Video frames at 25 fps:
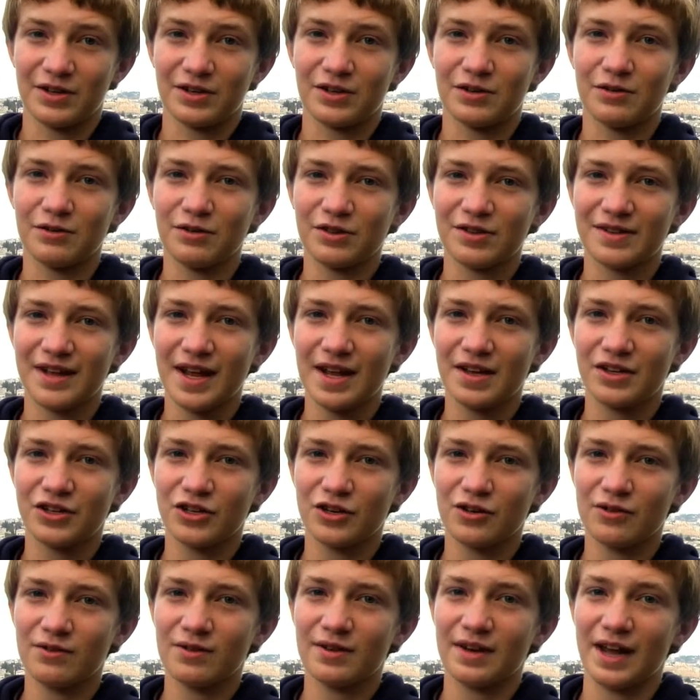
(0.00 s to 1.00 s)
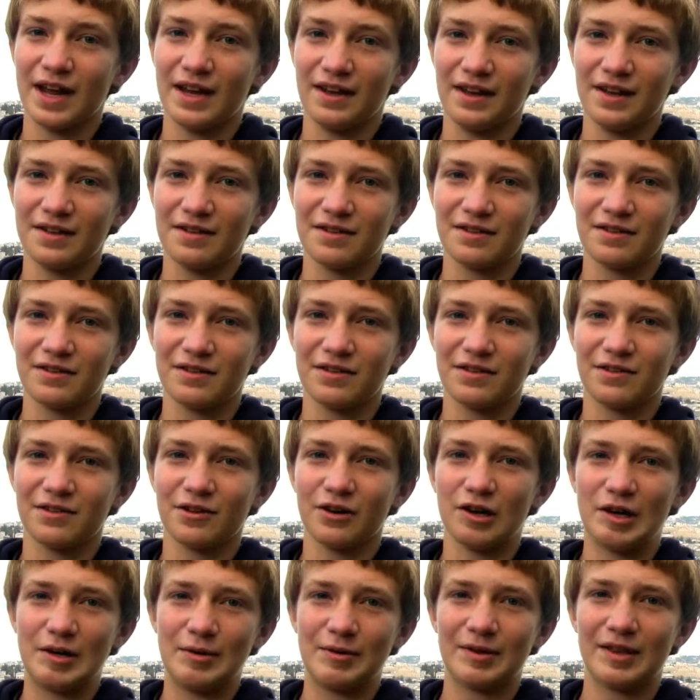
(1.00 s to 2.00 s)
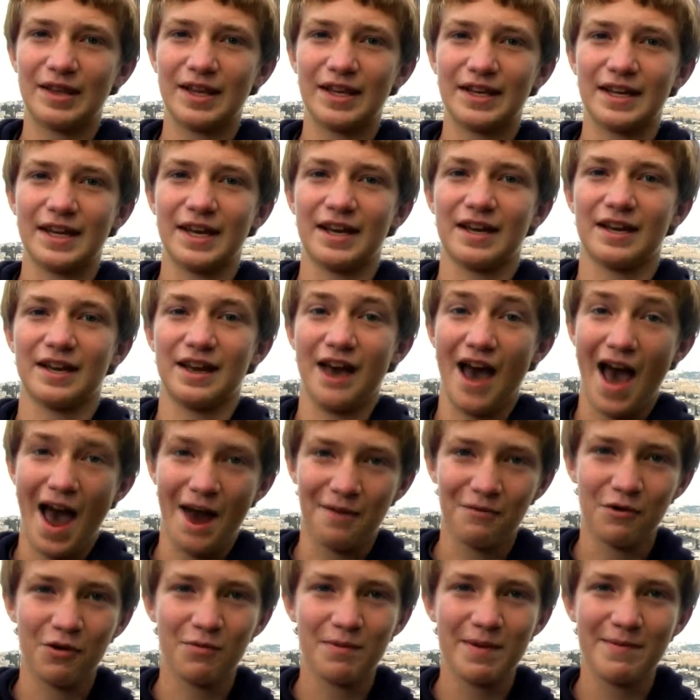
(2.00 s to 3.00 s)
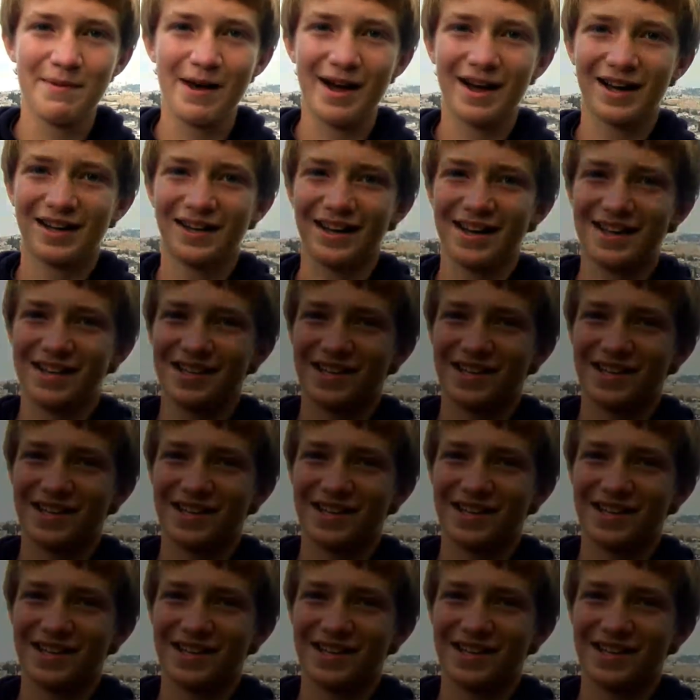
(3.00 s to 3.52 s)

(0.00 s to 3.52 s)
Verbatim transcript: you stay tuned and listen to the story with Lydia, and we'll be back